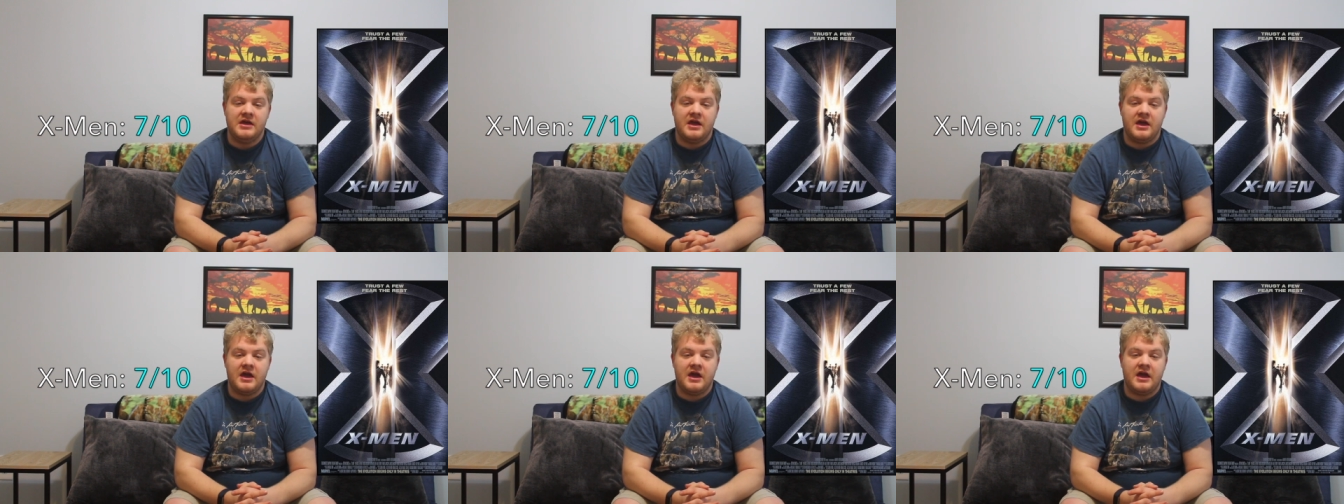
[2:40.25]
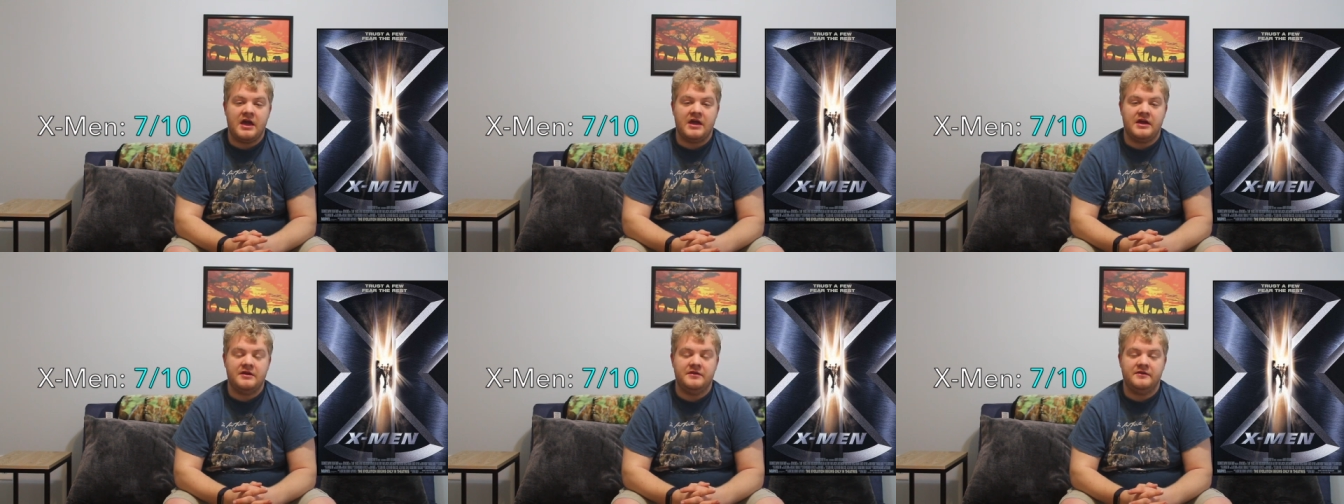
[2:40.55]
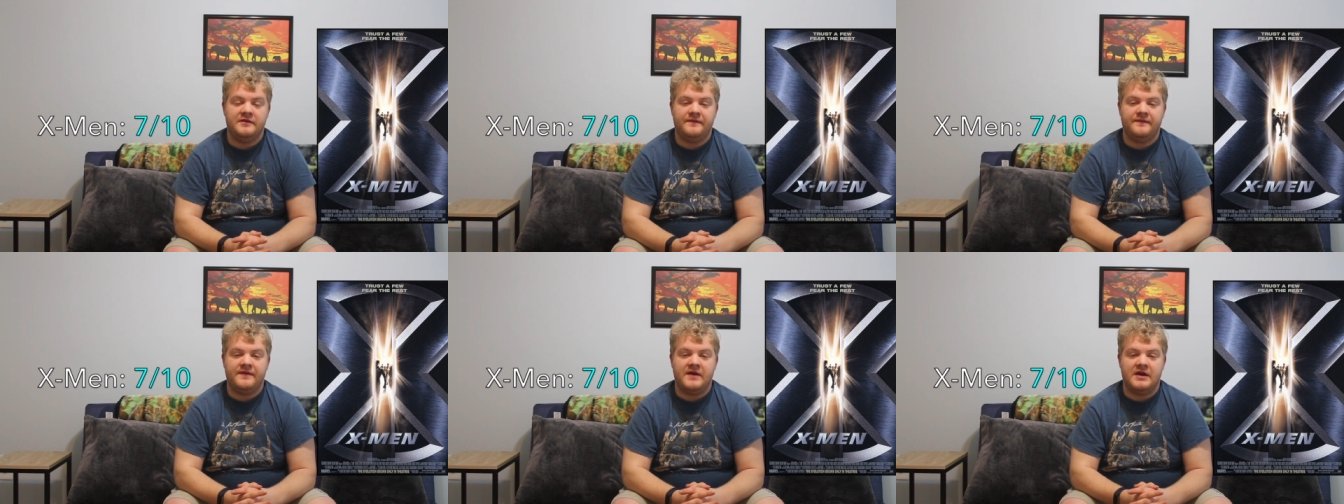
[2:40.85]
and
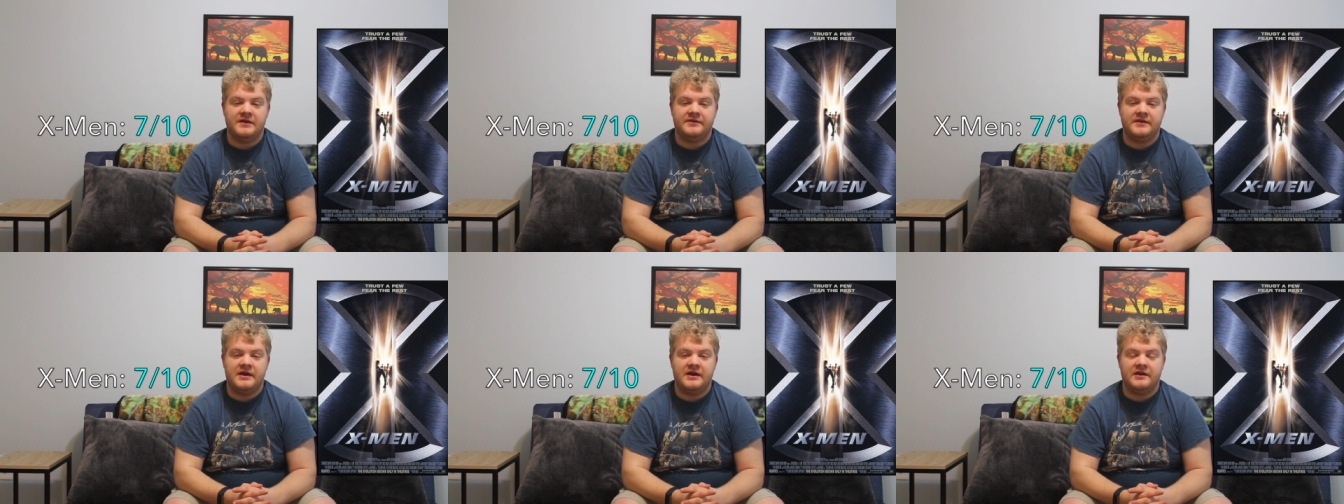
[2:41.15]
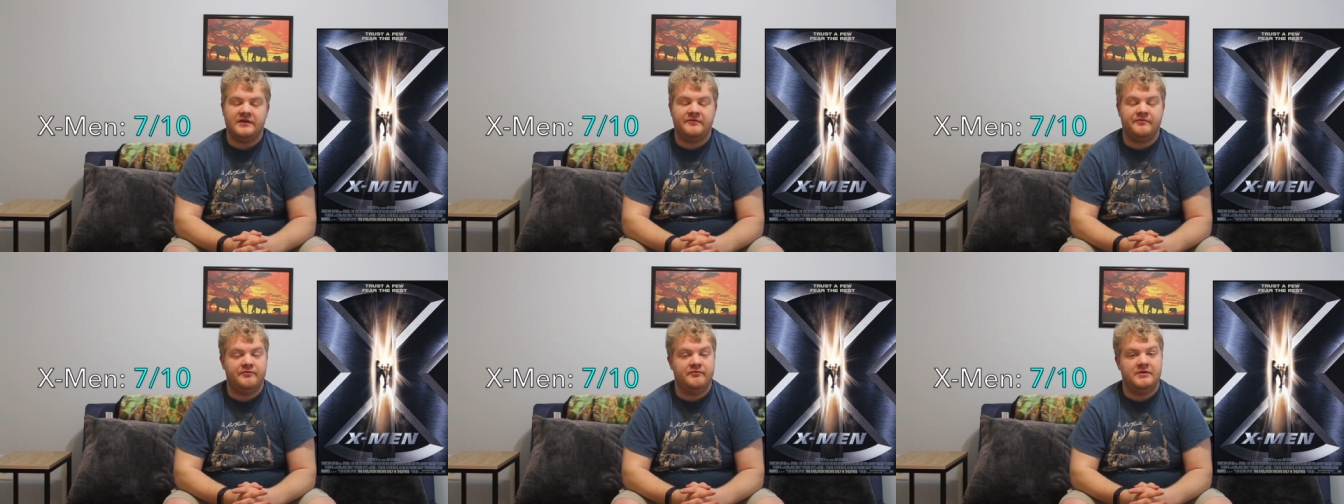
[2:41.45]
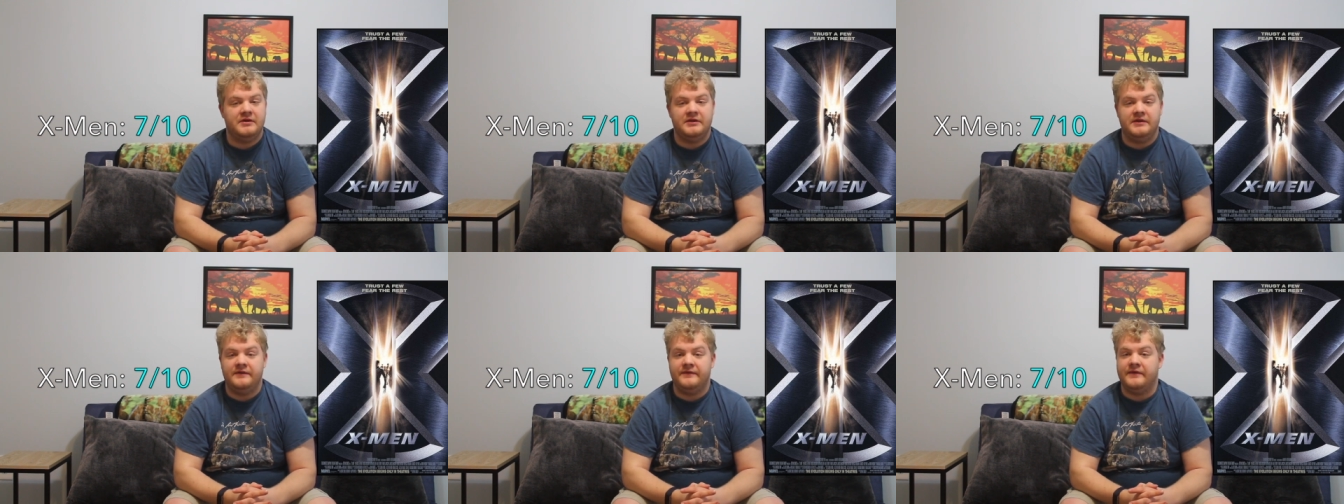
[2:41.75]
the fact that it's
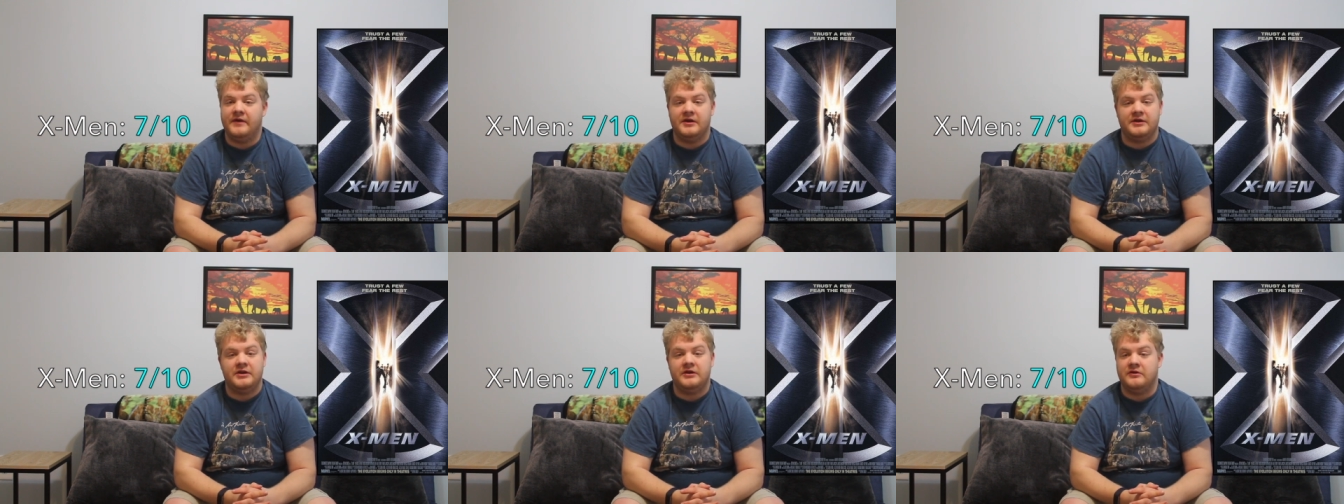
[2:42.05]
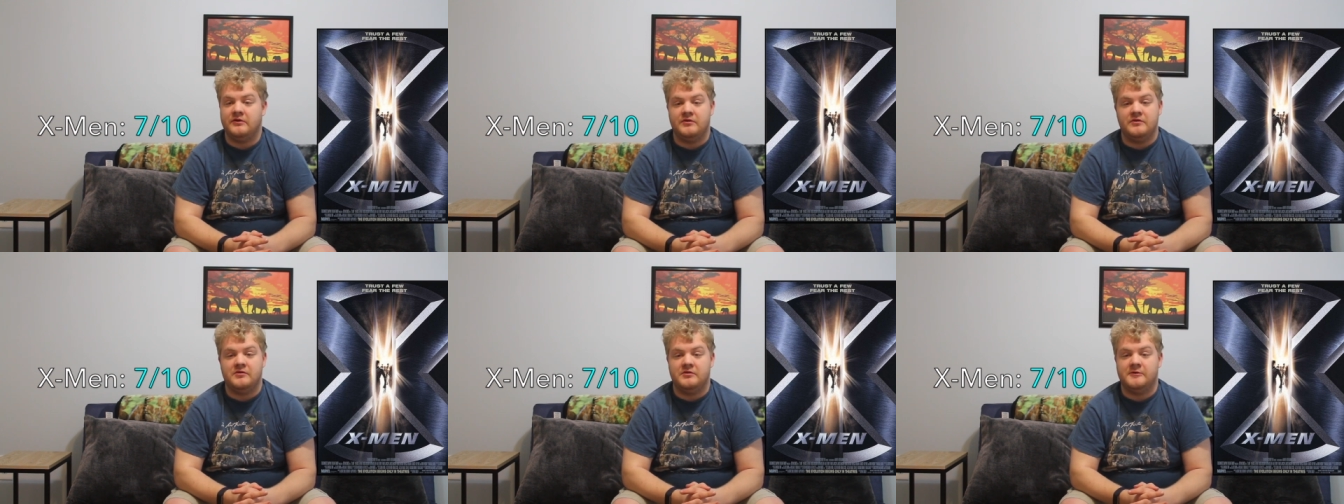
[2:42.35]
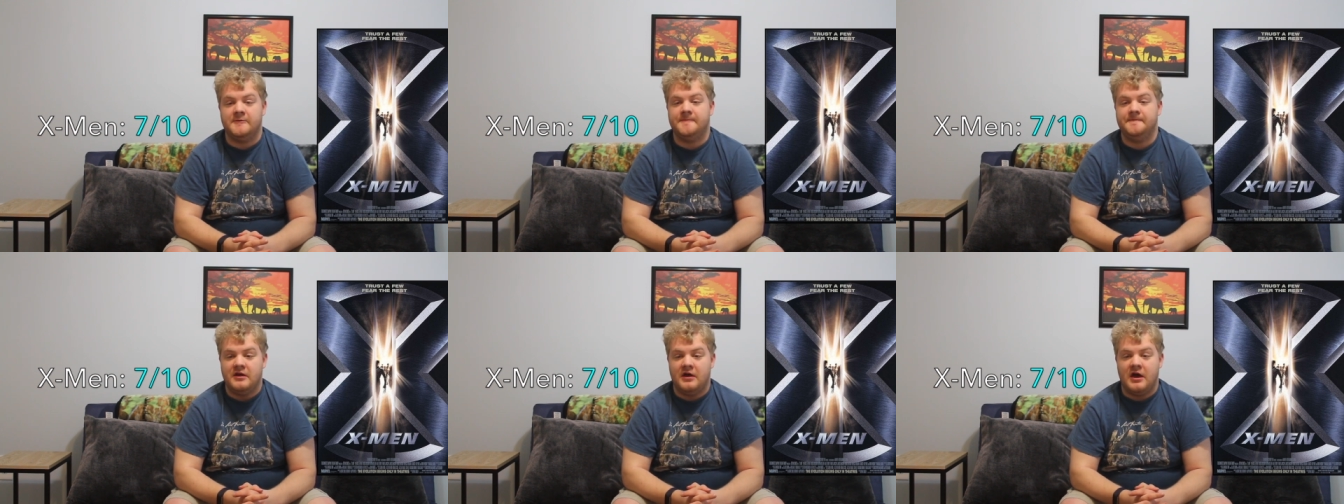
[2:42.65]
really fucking
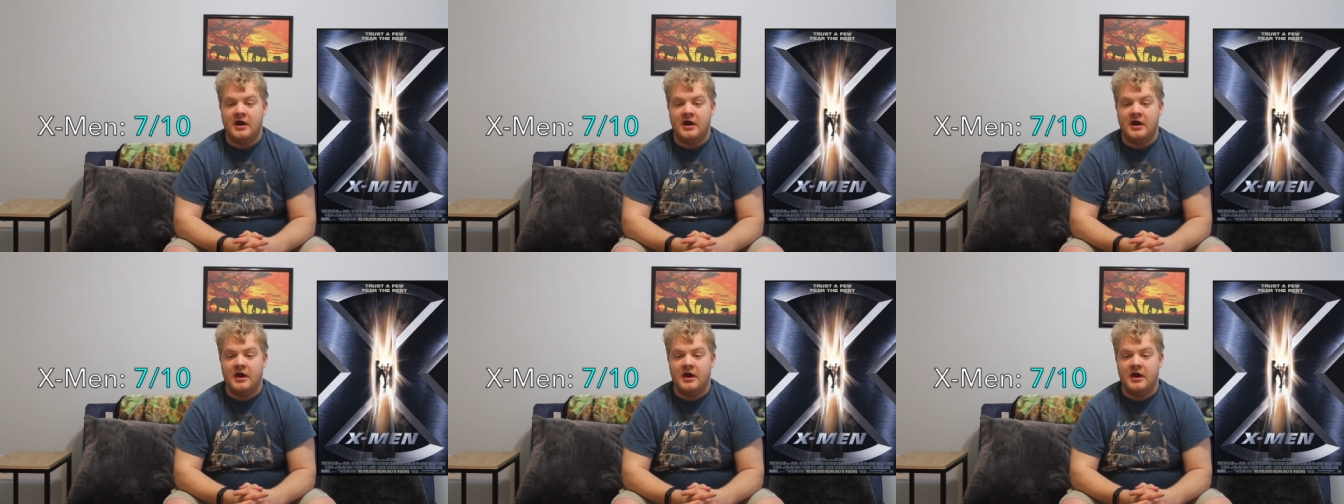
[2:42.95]
cool.